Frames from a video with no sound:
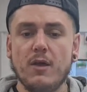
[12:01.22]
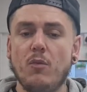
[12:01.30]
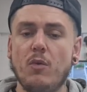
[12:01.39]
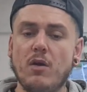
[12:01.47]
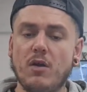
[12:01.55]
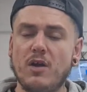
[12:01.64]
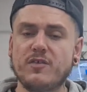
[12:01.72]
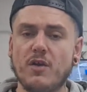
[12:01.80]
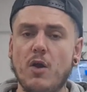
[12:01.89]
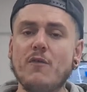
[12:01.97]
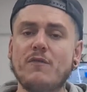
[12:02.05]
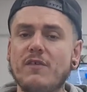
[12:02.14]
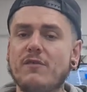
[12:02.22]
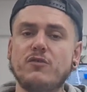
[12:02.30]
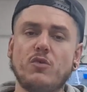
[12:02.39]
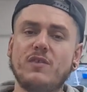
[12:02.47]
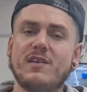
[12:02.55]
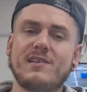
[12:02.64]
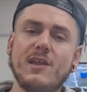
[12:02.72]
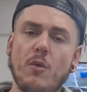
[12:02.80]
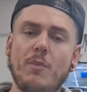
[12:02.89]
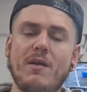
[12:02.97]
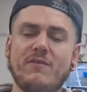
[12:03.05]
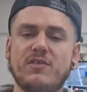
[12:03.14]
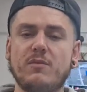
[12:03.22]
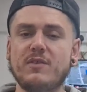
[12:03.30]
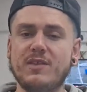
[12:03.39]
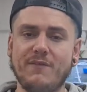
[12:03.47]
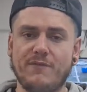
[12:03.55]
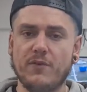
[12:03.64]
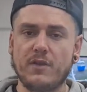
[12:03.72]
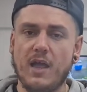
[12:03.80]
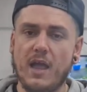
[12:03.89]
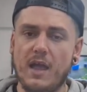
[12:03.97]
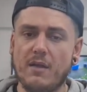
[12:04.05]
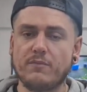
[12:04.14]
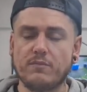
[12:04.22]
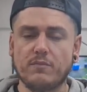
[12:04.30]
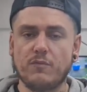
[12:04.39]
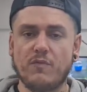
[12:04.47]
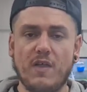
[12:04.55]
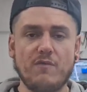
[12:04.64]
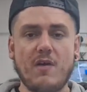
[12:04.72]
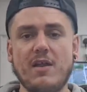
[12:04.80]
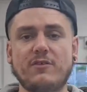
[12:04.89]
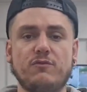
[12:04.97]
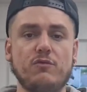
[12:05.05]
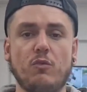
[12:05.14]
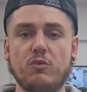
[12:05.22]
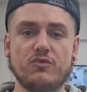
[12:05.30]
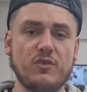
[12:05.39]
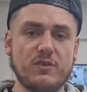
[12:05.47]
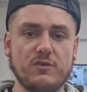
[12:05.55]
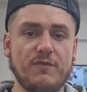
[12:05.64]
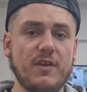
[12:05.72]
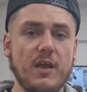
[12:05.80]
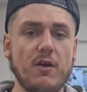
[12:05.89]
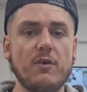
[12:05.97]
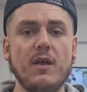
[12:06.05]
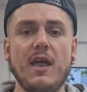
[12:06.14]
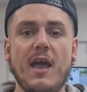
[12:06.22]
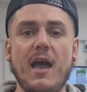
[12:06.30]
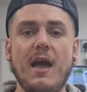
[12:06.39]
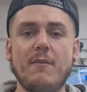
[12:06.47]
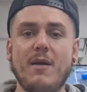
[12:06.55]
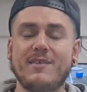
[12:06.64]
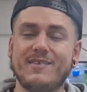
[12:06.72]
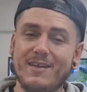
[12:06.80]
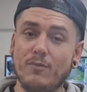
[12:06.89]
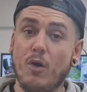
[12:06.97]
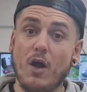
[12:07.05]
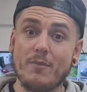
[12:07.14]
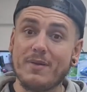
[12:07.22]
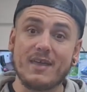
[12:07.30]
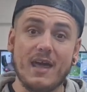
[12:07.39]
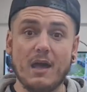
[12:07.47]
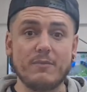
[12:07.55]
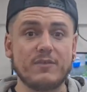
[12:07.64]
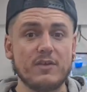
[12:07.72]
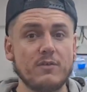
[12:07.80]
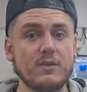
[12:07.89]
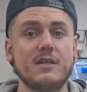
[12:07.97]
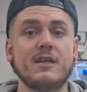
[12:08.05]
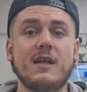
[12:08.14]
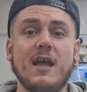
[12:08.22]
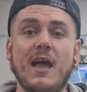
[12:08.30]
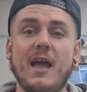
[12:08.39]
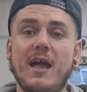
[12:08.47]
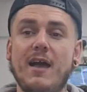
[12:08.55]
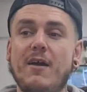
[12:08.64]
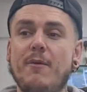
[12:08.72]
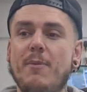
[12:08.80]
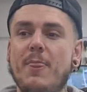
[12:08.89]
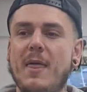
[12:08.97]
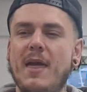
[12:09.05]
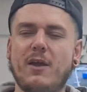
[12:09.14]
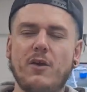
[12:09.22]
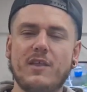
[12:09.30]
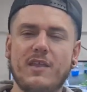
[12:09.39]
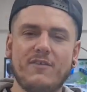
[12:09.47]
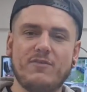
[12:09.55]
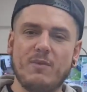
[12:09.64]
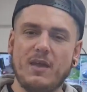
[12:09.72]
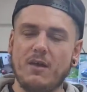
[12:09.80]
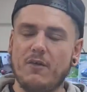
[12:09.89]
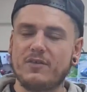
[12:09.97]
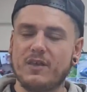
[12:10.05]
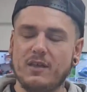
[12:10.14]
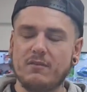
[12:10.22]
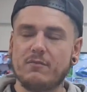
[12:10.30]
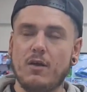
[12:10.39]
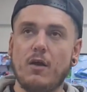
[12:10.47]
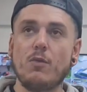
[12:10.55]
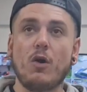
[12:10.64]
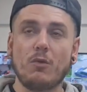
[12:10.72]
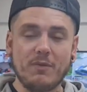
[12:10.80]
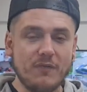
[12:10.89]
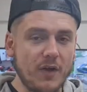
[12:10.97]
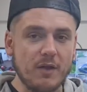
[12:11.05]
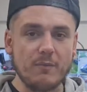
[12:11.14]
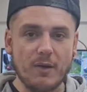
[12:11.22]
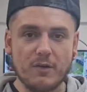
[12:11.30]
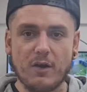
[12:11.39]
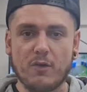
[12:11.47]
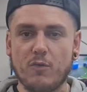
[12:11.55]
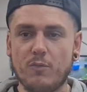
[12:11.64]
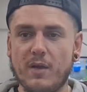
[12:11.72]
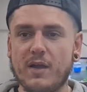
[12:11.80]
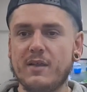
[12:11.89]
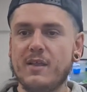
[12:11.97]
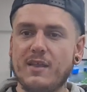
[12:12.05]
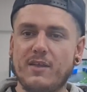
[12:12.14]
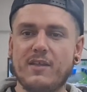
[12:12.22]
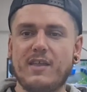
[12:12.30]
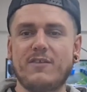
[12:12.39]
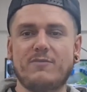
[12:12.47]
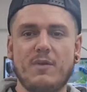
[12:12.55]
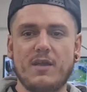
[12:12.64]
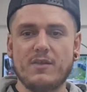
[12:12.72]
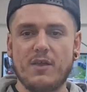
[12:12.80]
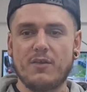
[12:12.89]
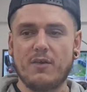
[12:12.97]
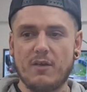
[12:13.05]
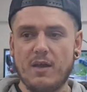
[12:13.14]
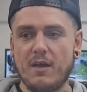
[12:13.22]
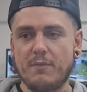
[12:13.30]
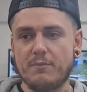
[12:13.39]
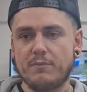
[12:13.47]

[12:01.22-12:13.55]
Well, guys, hopefully you've enjoyed this little bit of something different than a normal traditional video, and see what I've been getting up to. And it kind of gives me, obviously, I'm not going to be fighting bare knuckle, but kind of gives me another